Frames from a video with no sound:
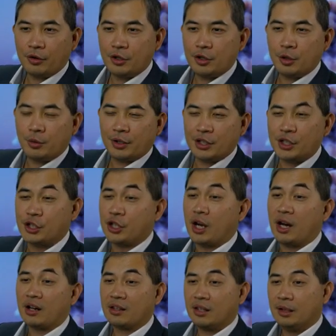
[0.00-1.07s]
You don't want to
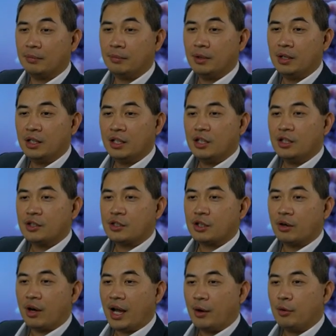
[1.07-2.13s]
shock them,
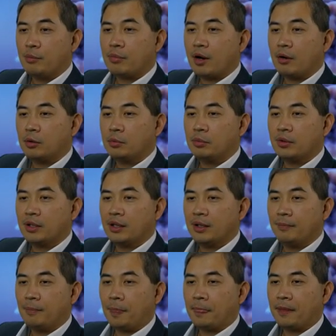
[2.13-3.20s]
so I would
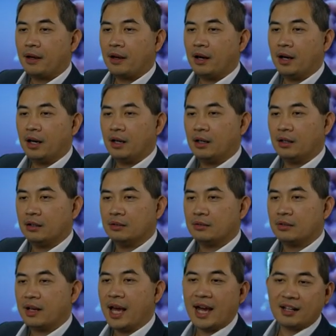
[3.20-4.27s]
probably uh,
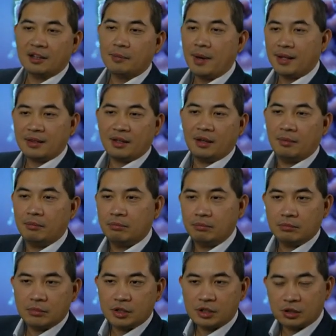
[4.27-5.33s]
acclimate them
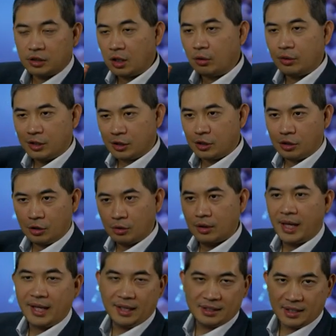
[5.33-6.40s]
slowly to
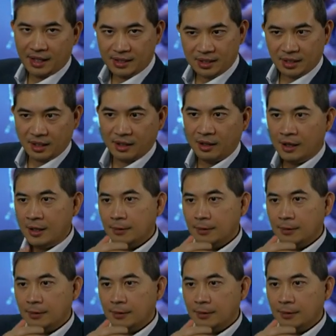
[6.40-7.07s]
light intensity.